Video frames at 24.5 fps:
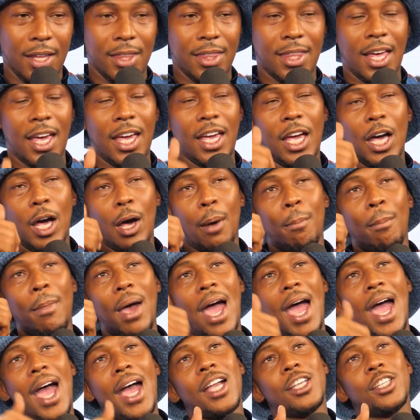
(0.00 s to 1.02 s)
they
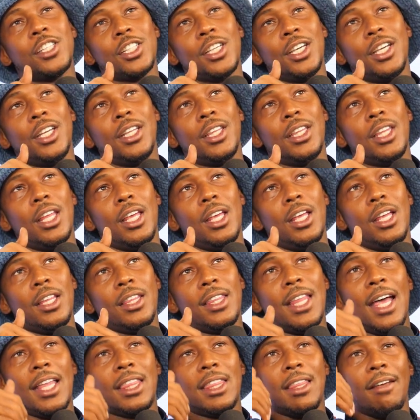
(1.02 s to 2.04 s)
imagine that